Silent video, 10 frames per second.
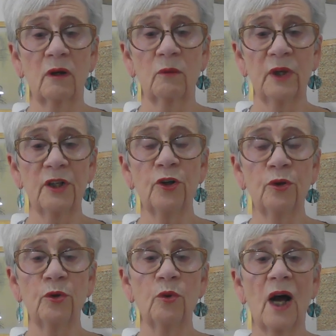we
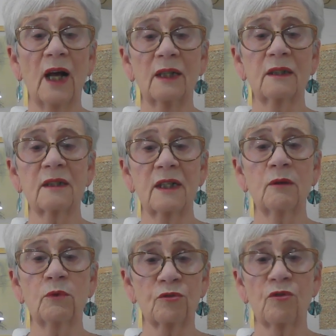knew, and
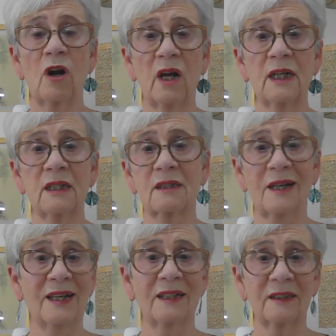it was right.
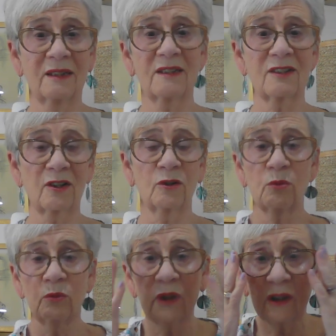And
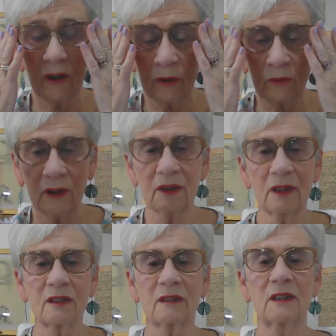so
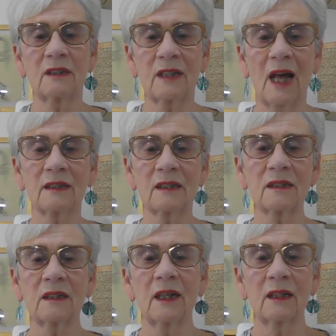it's that,
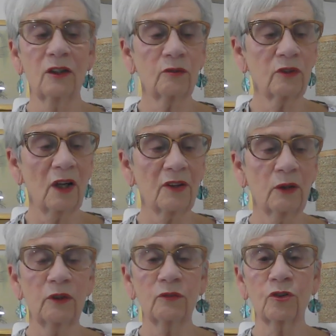isn't it? I
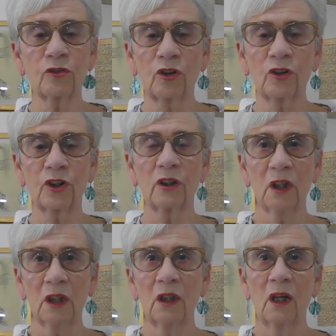think you've just got to,
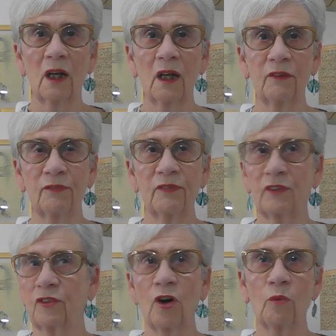if
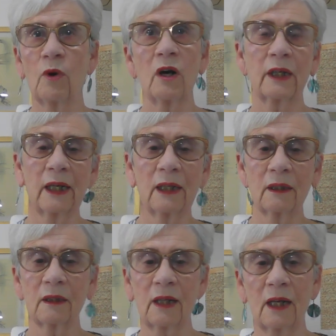it's not
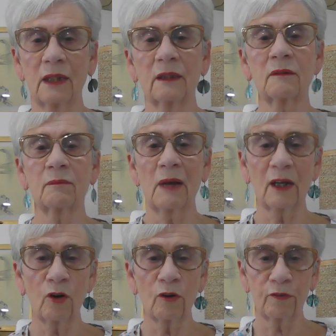working, then
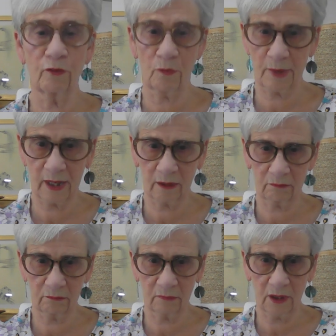back off for a bit,
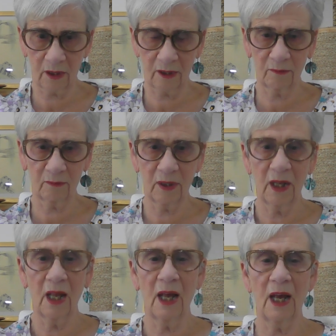
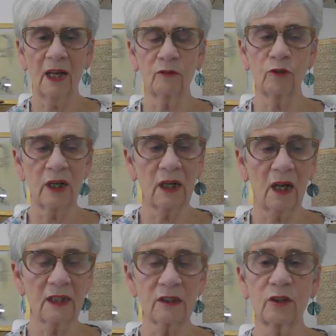and
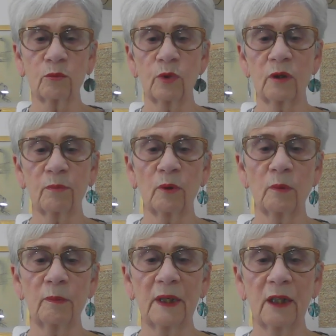realise that we're
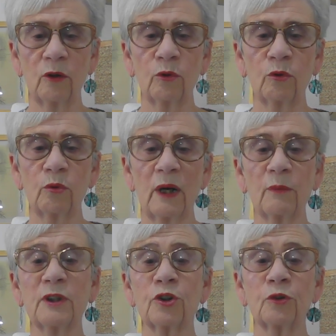probably all where
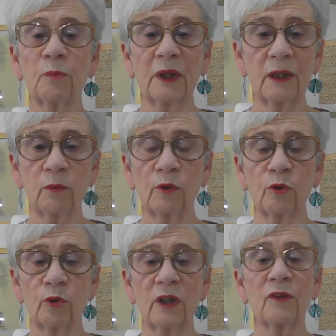we should be. We're
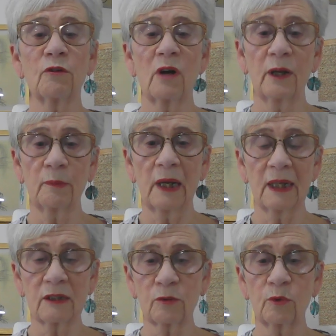all in the right
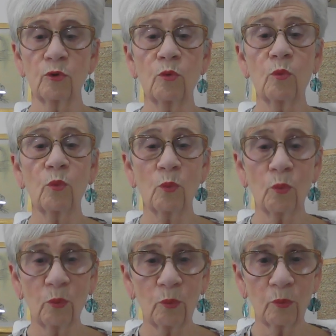place. We're all
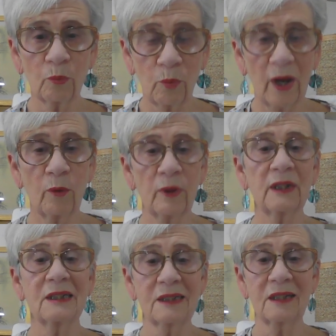where we
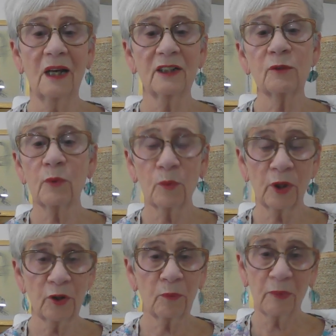decided we were
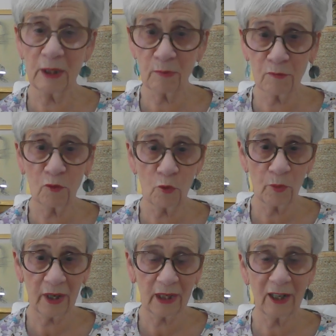going to be before
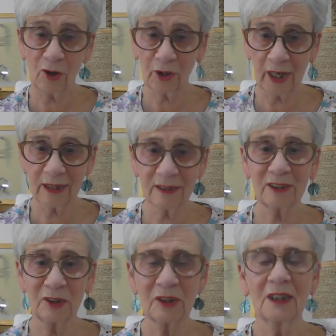we
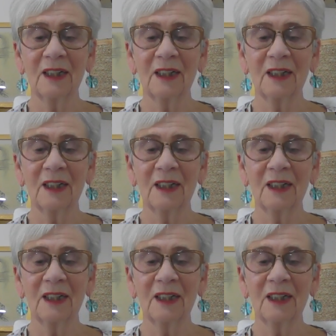incarnated.